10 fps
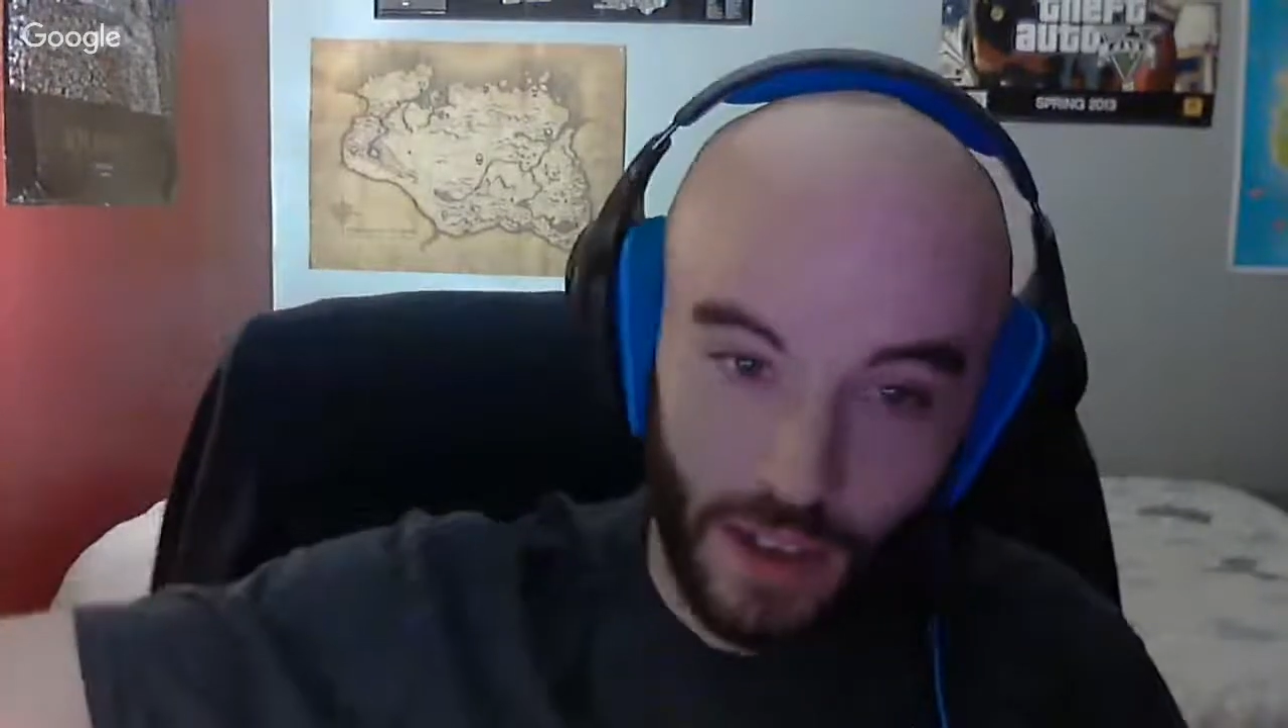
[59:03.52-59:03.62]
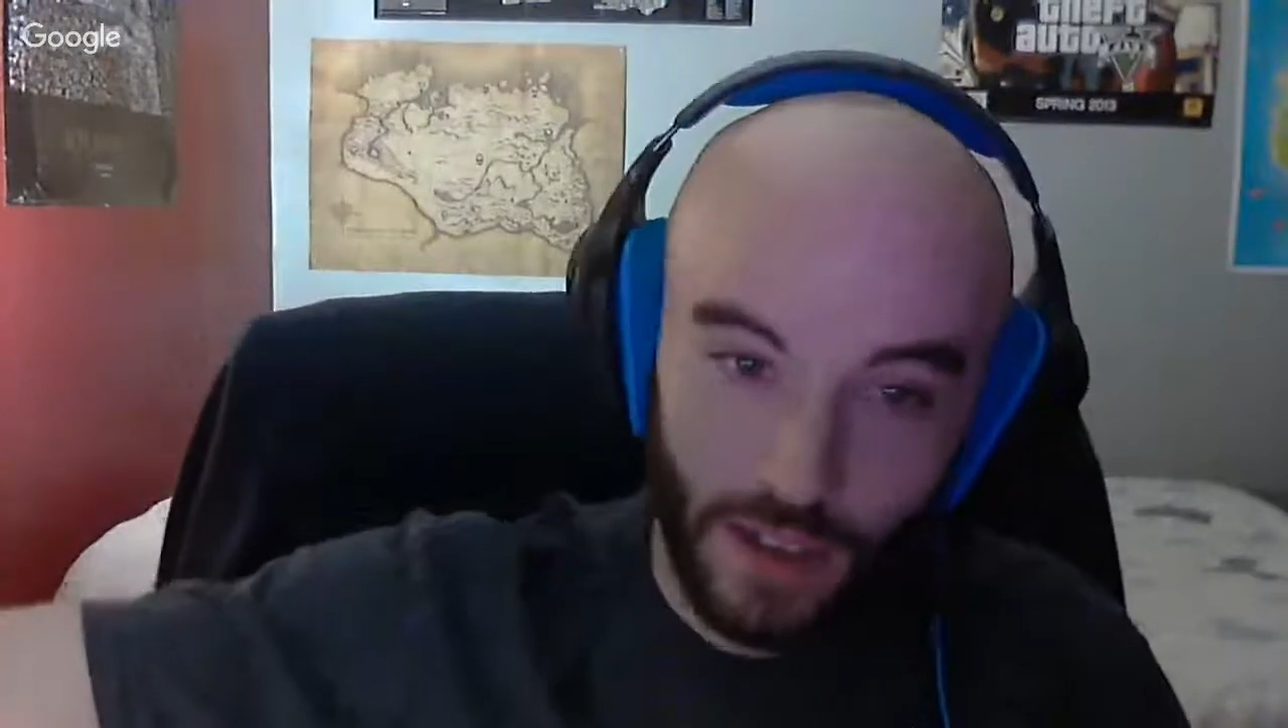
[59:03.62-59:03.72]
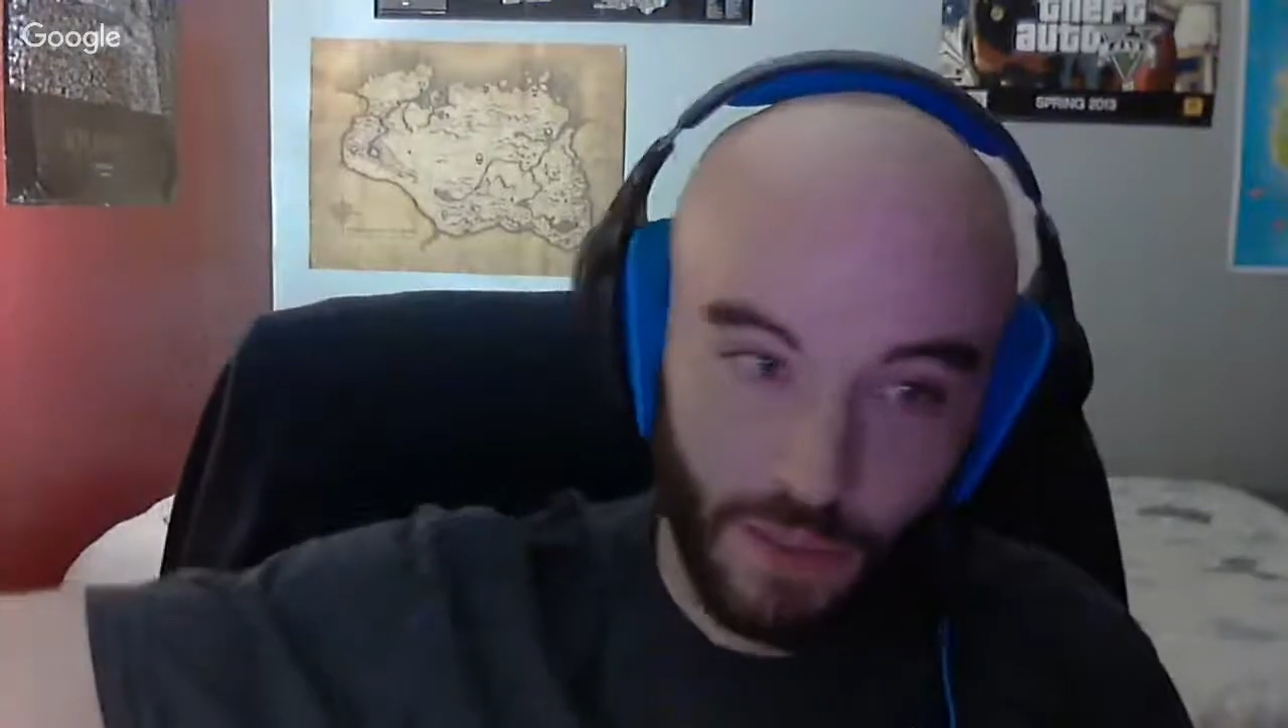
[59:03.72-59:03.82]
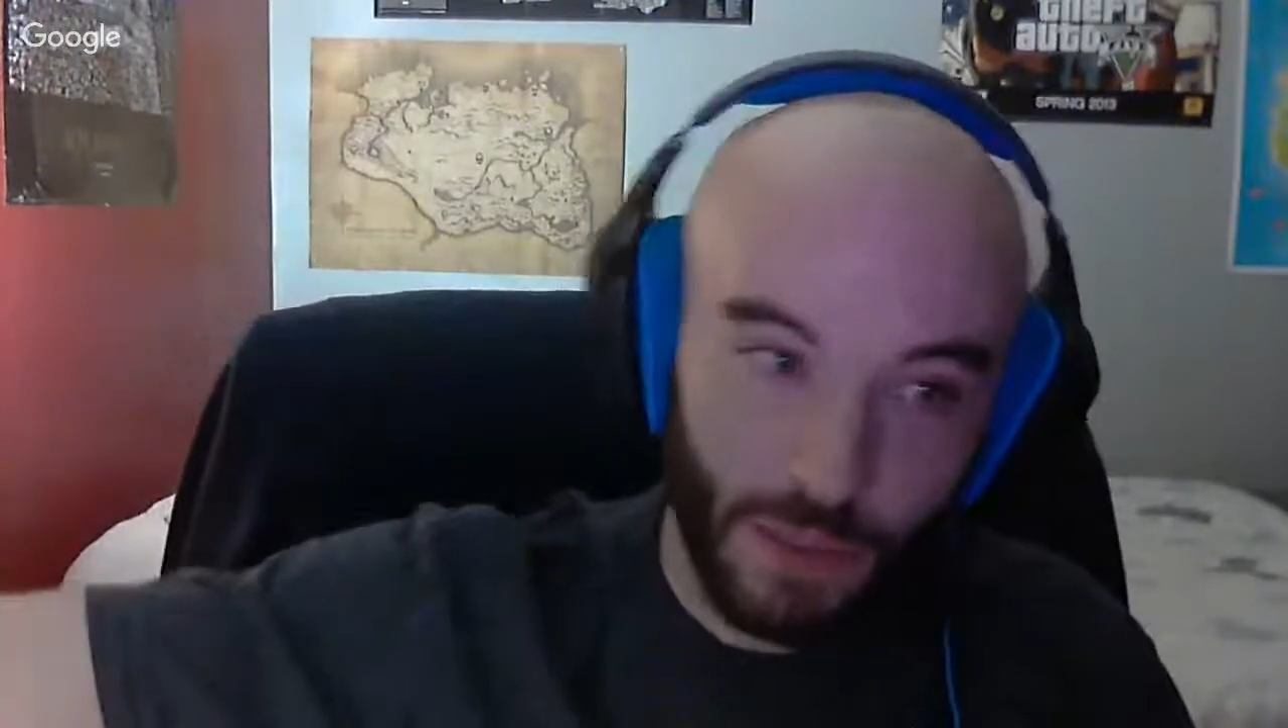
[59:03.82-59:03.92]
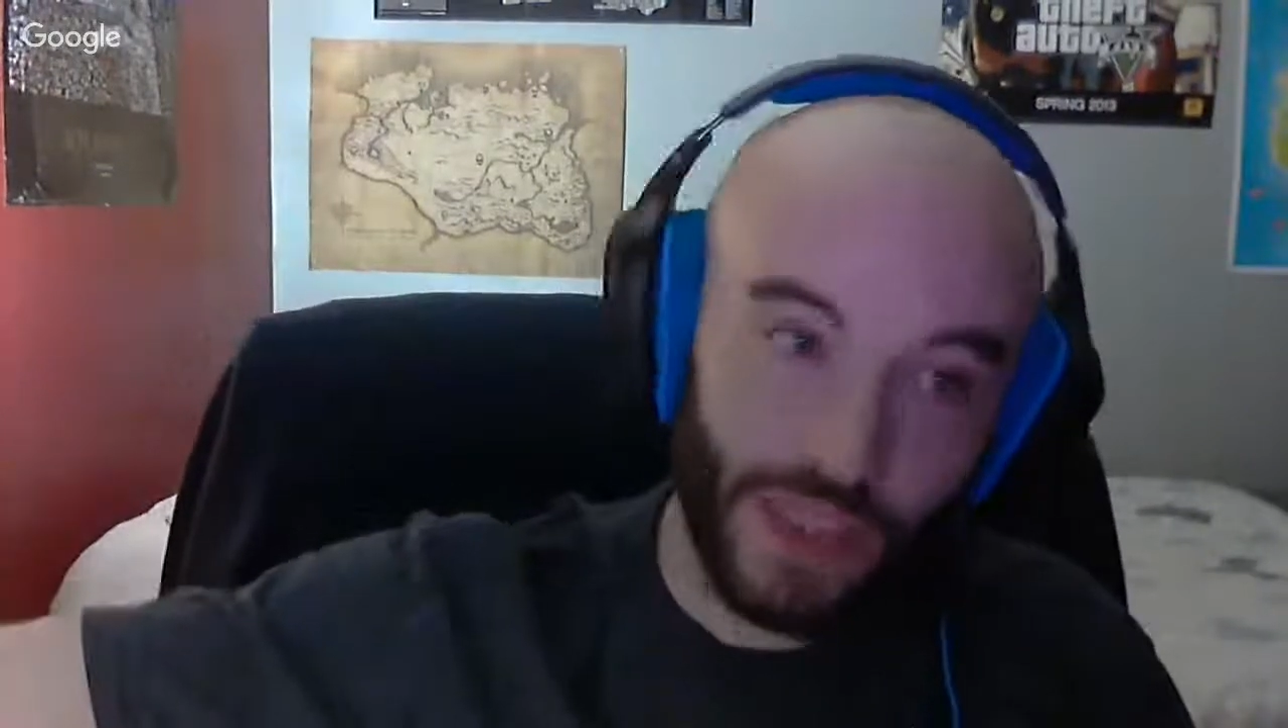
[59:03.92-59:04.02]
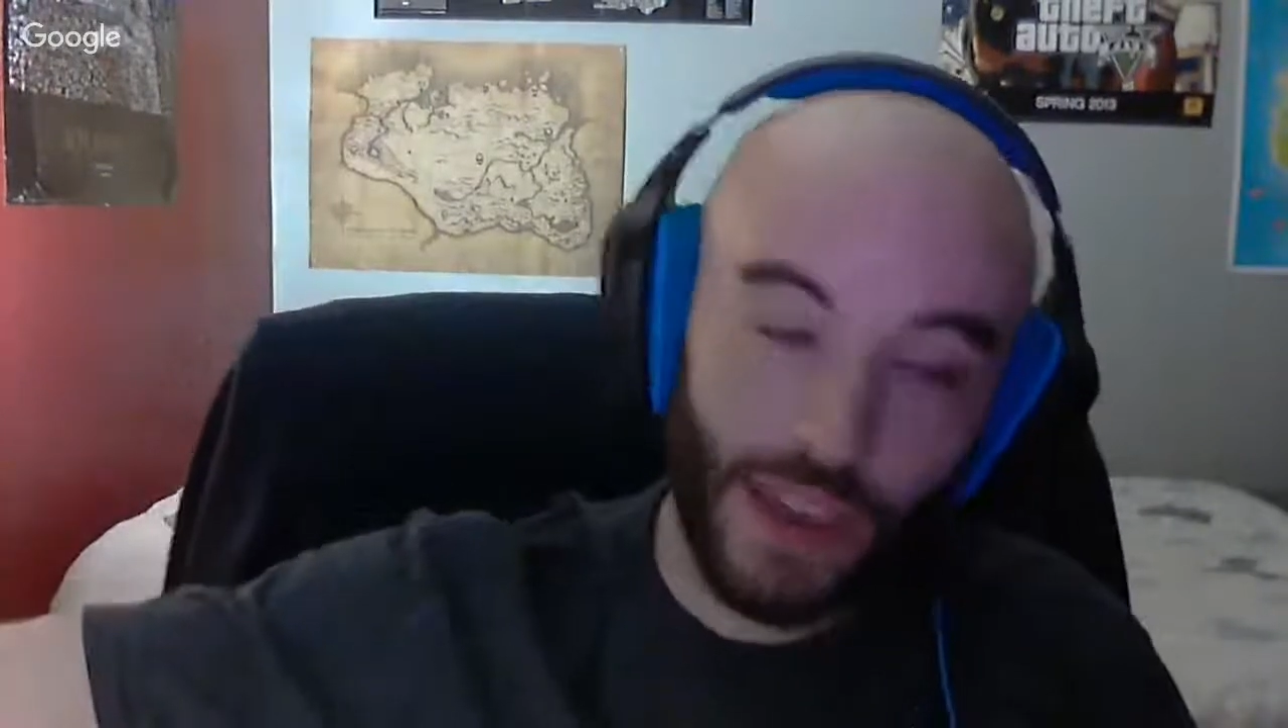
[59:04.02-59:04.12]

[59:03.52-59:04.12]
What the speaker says: Bethesda and